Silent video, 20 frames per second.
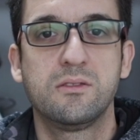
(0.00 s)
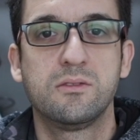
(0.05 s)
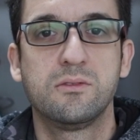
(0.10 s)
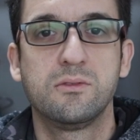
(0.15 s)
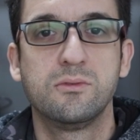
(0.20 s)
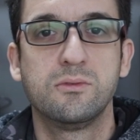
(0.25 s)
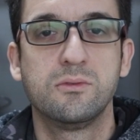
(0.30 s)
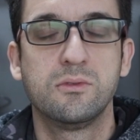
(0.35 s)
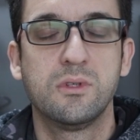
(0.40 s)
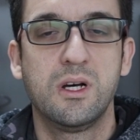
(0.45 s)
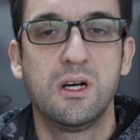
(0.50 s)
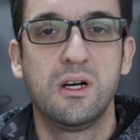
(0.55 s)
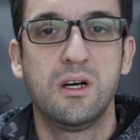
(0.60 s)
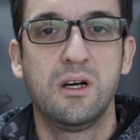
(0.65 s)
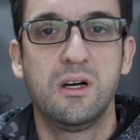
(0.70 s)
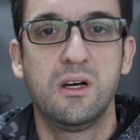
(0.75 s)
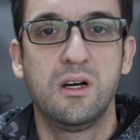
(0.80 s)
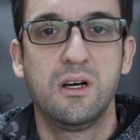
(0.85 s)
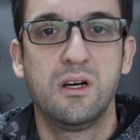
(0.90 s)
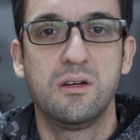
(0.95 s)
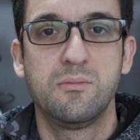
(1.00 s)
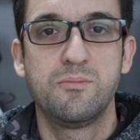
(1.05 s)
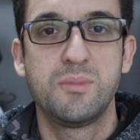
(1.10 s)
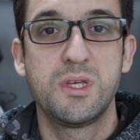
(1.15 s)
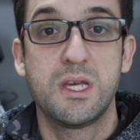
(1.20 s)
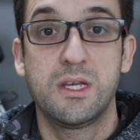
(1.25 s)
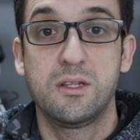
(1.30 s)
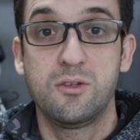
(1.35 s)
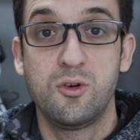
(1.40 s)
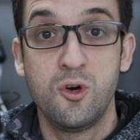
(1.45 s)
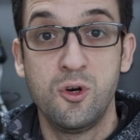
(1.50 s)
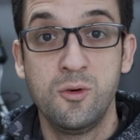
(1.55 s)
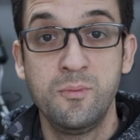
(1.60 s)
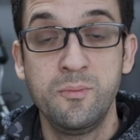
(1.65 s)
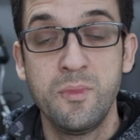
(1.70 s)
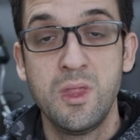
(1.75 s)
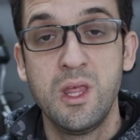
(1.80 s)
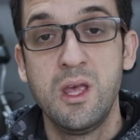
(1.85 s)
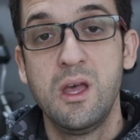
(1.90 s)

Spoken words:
to be at home,